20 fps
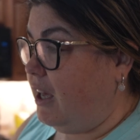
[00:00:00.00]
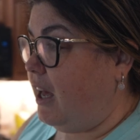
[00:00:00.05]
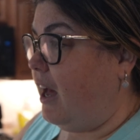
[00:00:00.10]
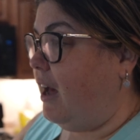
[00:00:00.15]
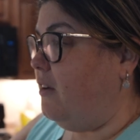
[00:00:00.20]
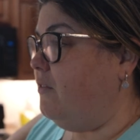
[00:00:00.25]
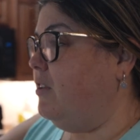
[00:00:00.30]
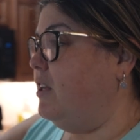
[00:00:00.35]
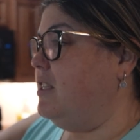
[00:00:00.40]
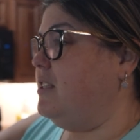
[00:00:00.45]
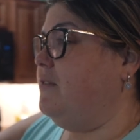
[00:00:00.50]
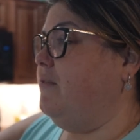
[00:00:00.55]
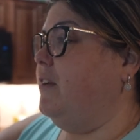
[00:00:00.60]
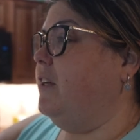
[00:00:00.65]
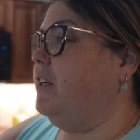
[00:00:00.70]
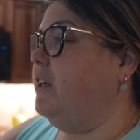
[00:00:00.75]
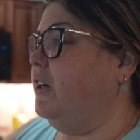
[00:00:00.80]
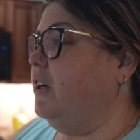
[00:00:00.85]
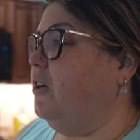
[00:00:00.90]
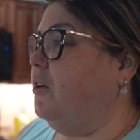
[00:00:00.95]
have his
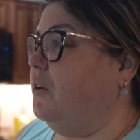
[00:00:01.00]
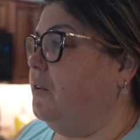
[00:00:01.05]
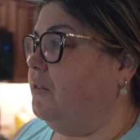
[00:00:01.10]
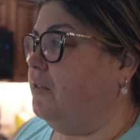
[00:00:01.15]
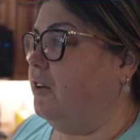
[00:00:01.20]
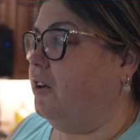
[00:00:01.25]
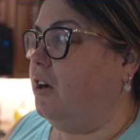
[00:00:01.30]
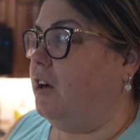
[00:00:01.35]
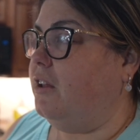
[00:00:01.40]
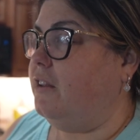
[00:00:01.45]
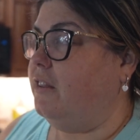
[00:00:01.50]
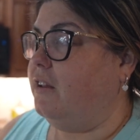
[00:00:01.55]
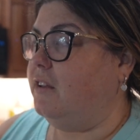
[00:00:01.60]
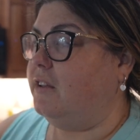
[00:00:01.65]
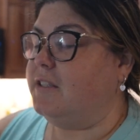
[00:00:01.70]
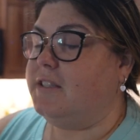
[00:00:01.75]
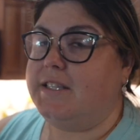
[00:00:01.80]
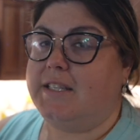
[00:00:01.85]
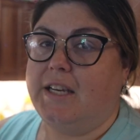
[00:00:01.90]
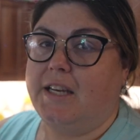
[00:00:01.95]
figure over on
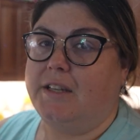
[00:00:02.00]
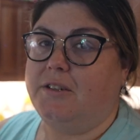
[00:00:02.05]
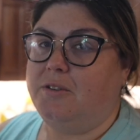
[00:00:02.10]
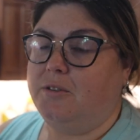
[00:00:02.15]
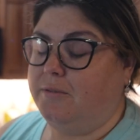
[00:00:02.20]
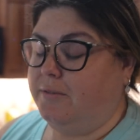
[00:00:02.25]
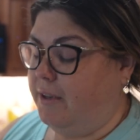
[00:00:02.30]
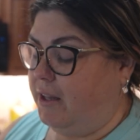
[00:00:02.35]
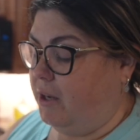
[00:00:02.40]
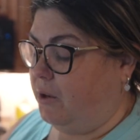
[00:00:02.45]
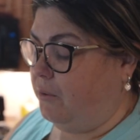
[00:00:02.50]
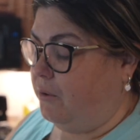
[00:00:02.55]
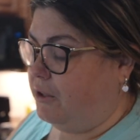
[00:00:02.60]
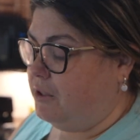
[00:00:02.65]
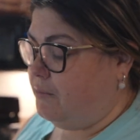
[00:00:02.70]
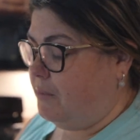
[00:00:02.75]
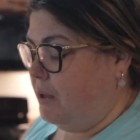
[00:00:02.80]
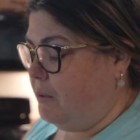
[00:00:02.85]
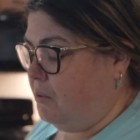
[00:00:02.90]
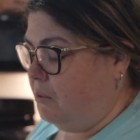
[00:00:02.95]
the stand over there,
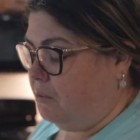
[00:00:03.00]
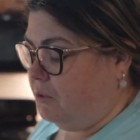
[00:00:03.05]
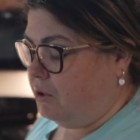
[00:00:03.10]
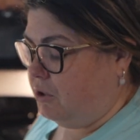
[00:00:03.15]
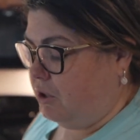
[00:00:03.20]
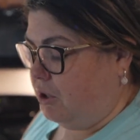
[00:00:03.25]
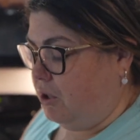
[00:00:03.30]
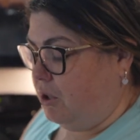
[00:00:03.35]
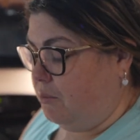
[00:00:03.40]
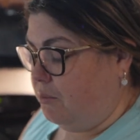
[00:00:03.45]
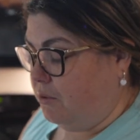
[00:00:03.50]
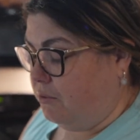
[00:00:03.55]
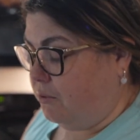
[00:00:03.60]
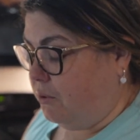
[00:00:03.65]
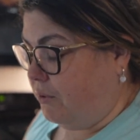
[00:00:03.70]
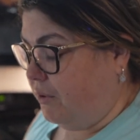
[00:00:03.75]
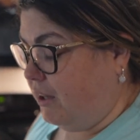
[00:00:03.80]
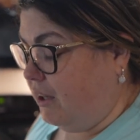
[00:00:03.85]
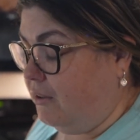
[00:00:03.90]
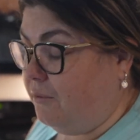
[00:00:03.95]
which maybe we'll show you before
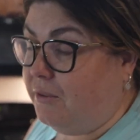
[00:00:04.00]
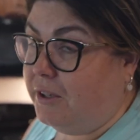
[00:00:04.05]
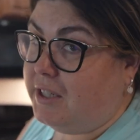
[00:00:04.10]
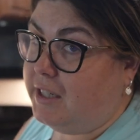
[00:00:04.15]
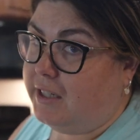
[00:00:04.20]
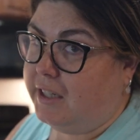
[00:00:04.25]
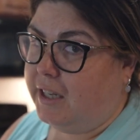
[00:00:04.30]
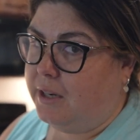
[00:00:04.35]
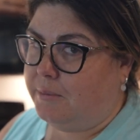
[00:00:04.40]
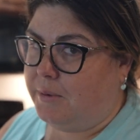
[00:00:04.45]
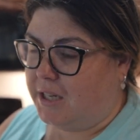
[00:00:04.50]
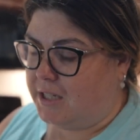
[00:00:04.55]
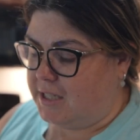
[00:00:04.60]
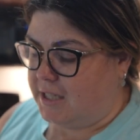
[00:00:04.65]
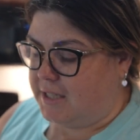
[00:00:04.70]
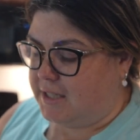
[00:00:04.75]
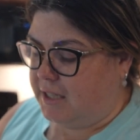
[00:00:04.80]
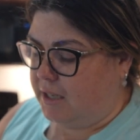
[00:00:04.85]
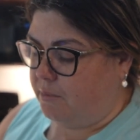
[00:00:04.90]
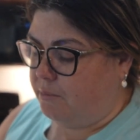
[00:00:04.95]
we leave. We didn't get him at
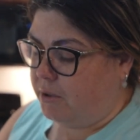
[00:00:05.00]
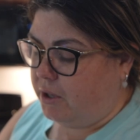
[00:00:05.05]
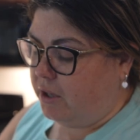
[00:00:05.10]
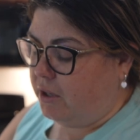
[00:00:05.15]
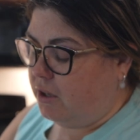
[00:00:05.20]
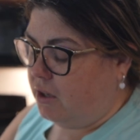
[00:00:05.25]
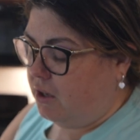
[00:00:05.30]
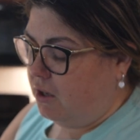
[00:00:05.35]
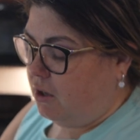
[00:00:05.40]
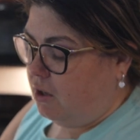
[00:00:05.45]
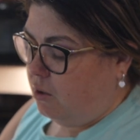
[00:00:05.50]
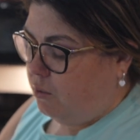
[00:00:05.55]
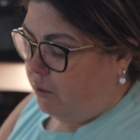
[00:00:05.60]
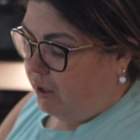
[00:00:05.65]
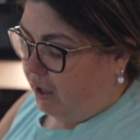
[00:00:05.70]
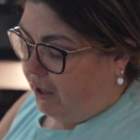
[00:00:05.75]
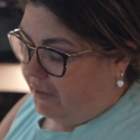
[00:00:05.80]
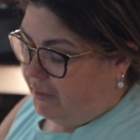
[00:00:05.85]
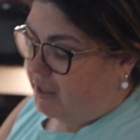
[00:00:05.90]
Disney, but we got